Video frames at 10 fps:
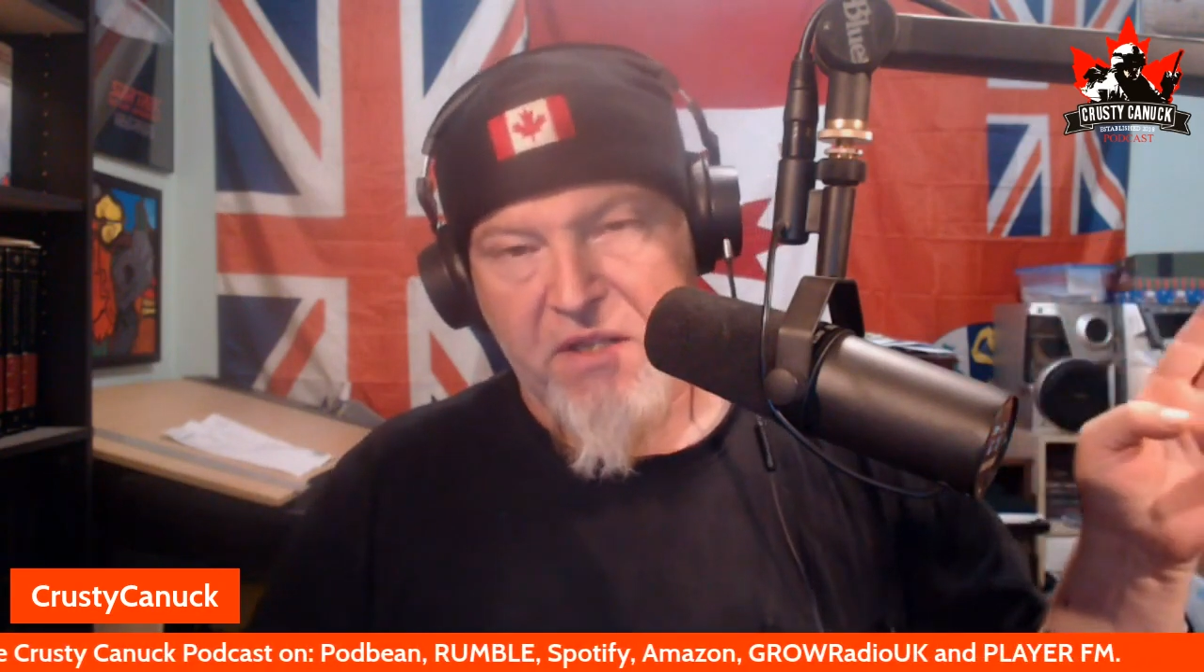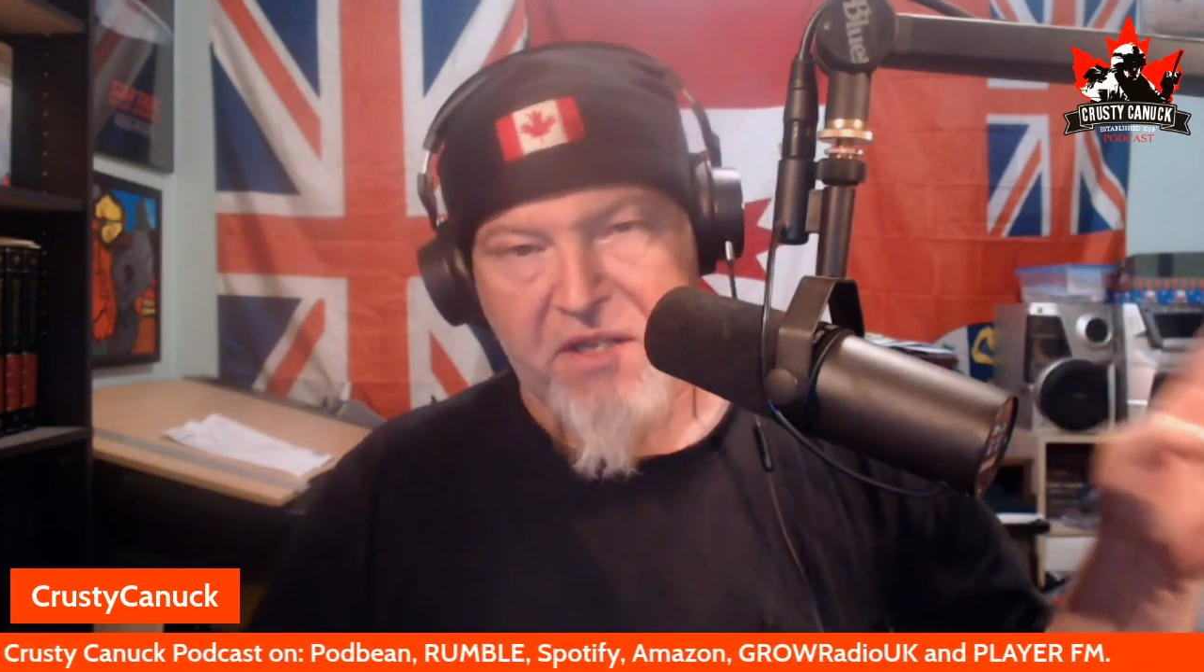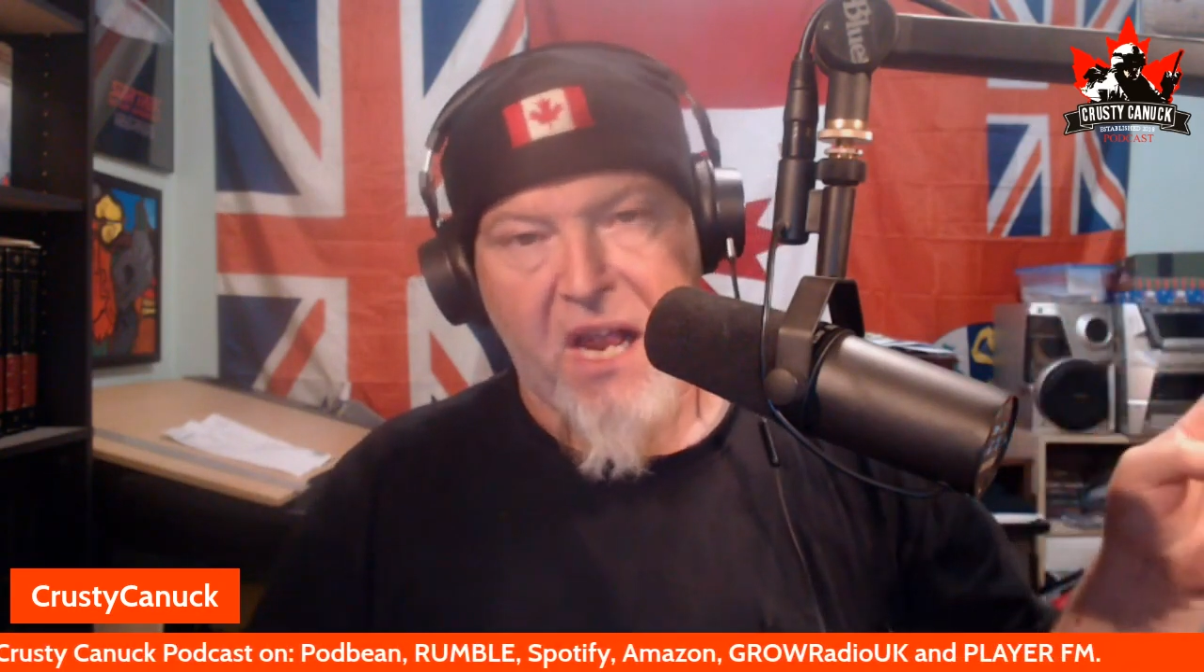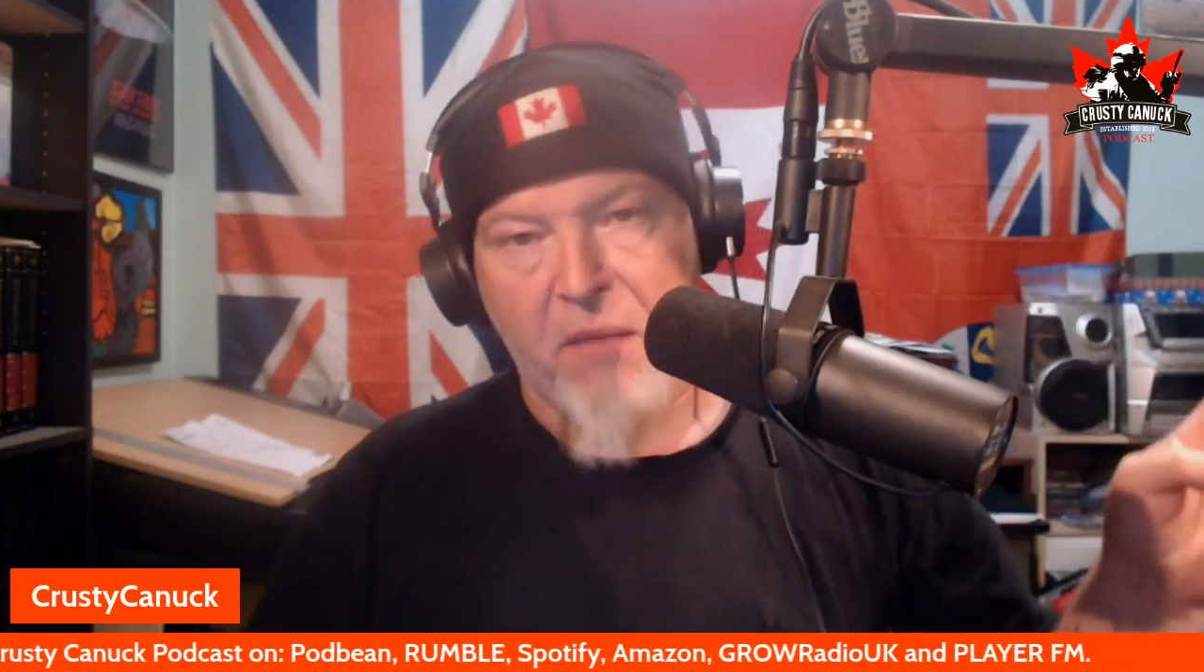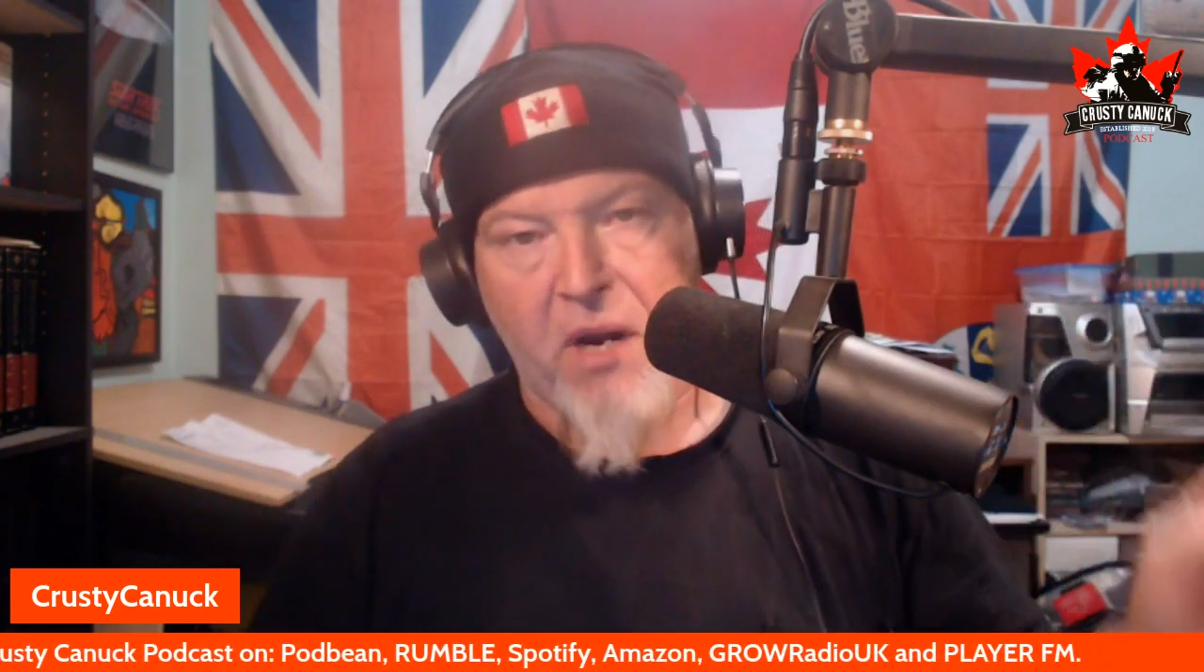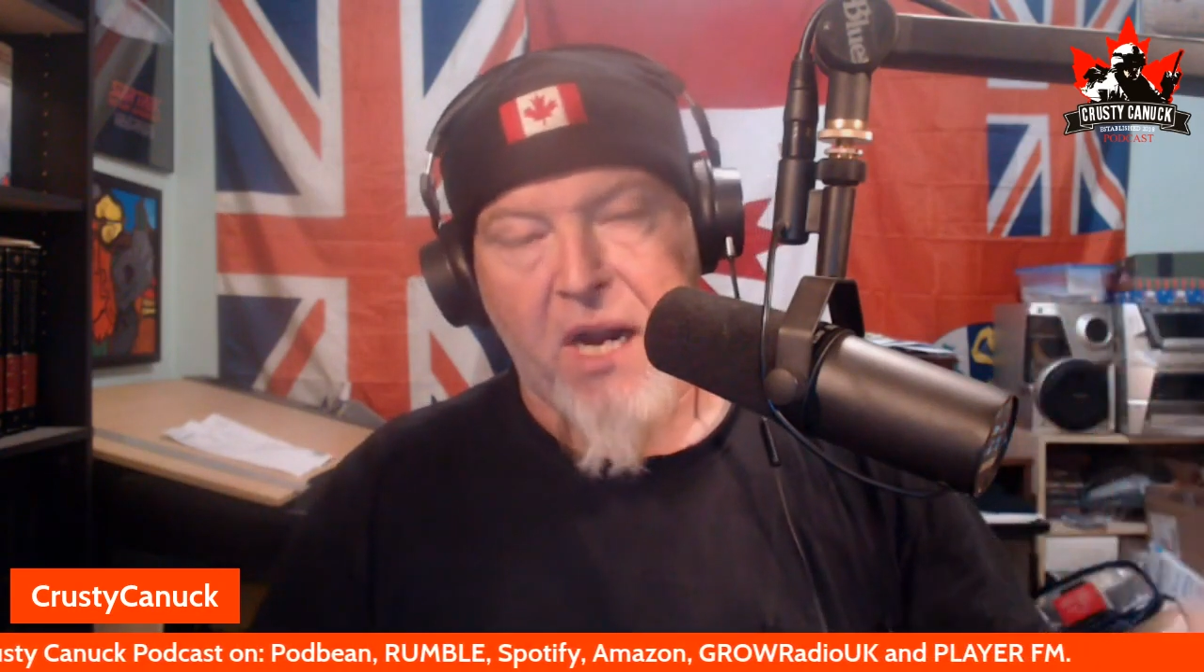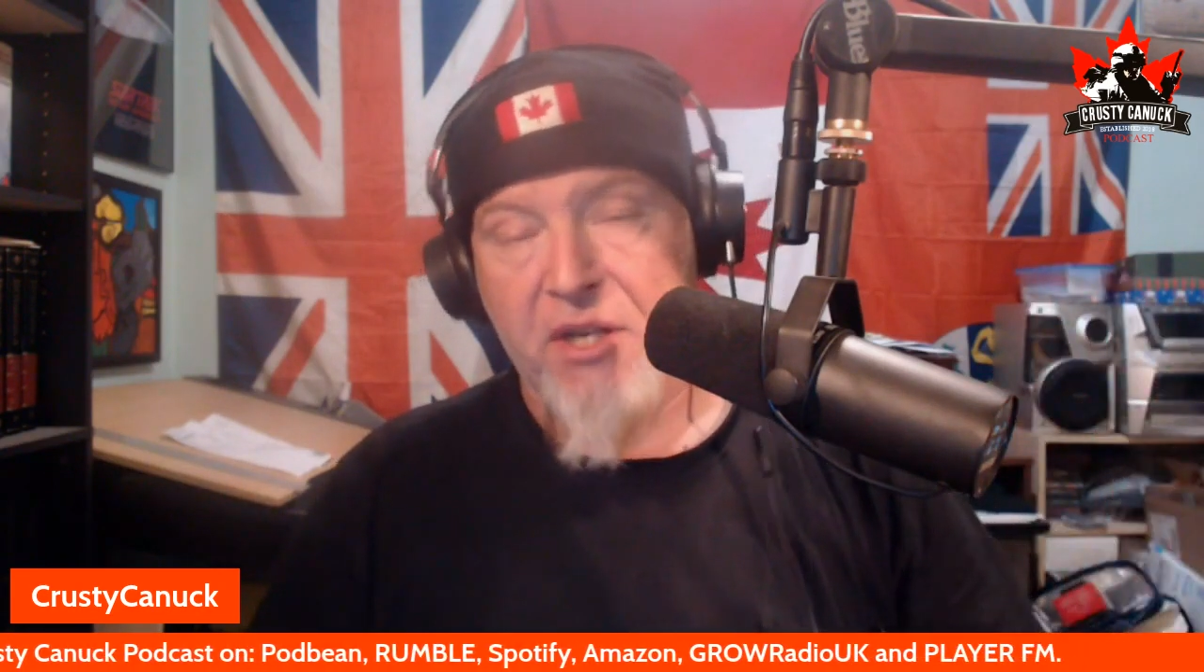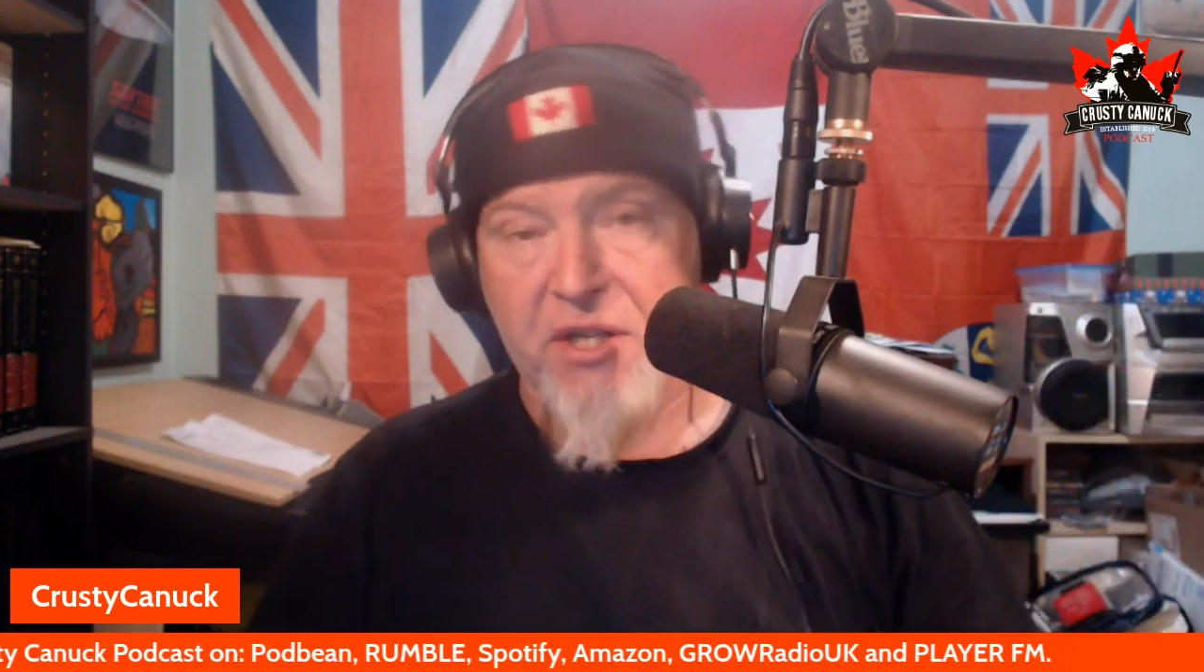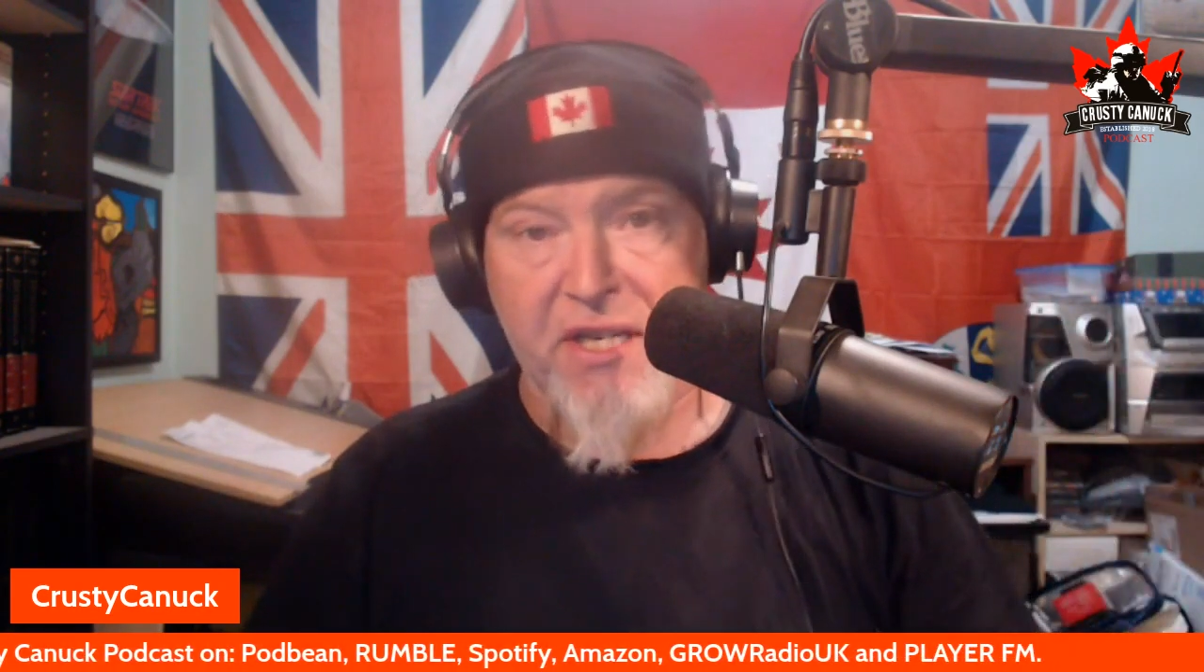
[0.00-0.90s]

standby just